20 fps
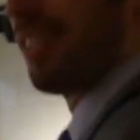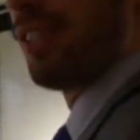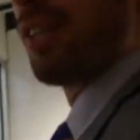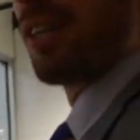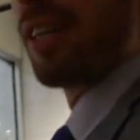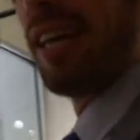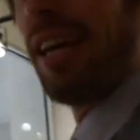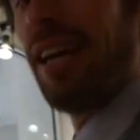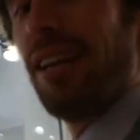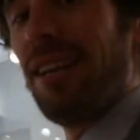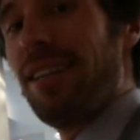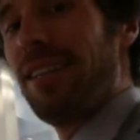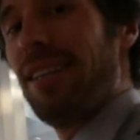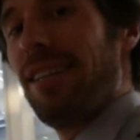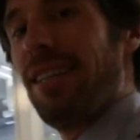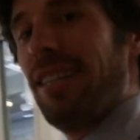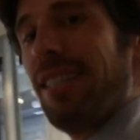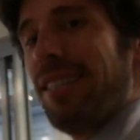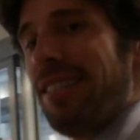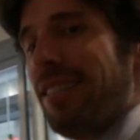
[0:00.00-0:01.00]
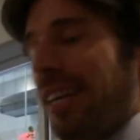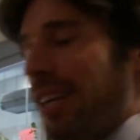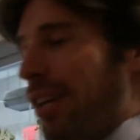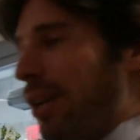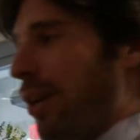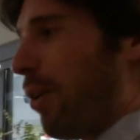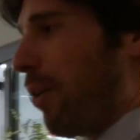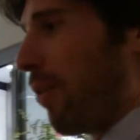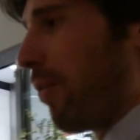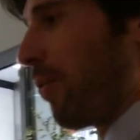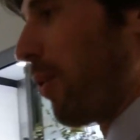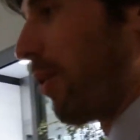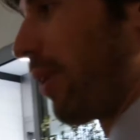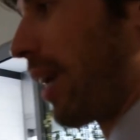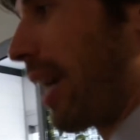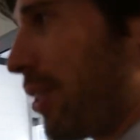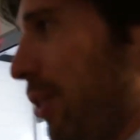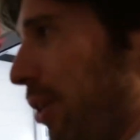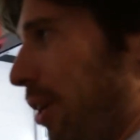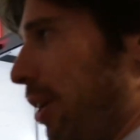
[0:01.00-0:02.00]
Look at that. Didn't know if we were
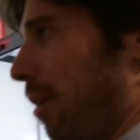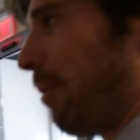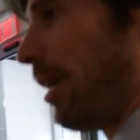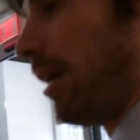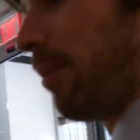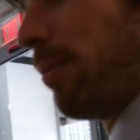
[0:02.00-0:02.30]
actually going to be